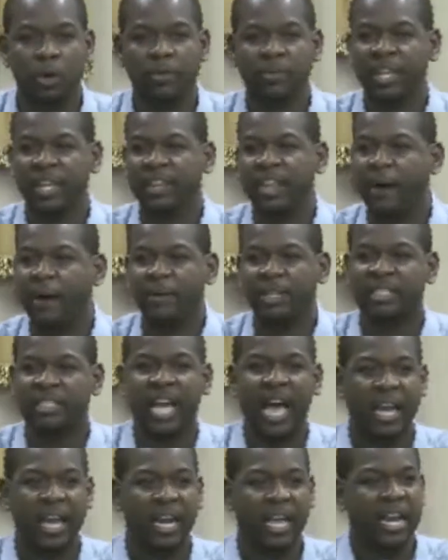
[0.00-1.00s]
then there is
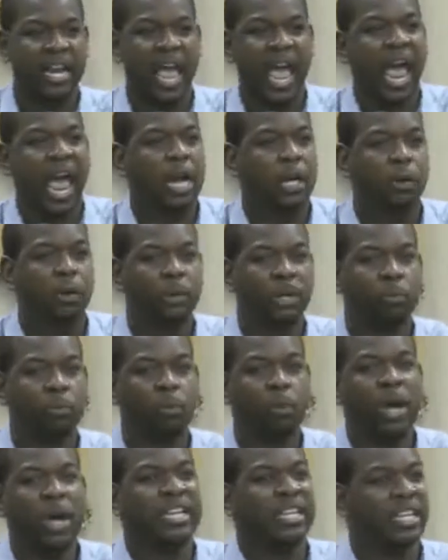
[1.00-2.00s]
not an accurate
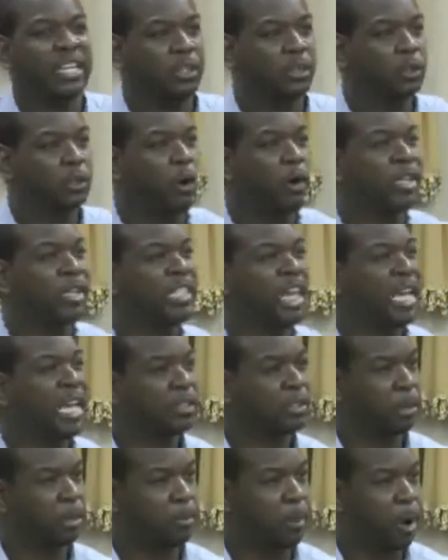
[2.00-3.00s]
witness or
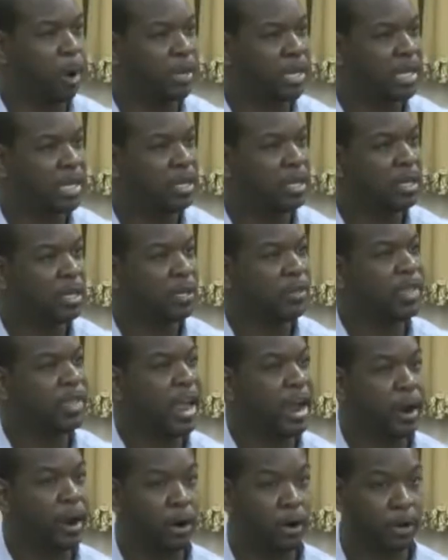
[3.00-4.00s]
testimony
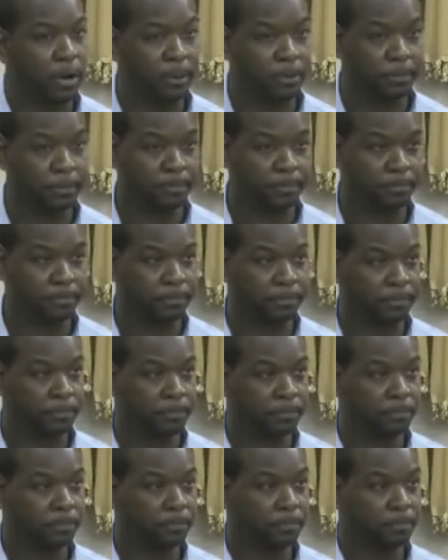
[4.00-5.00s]
there. Come on,
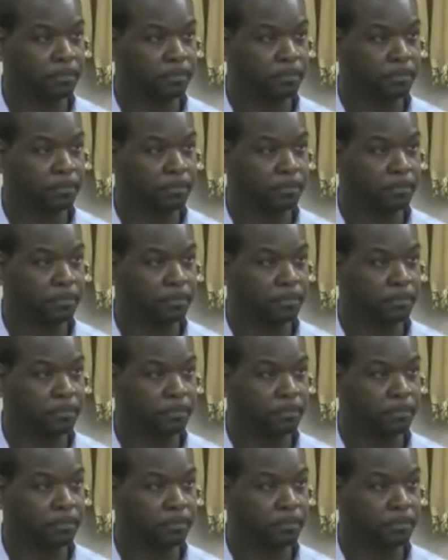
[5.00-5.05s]
preacher.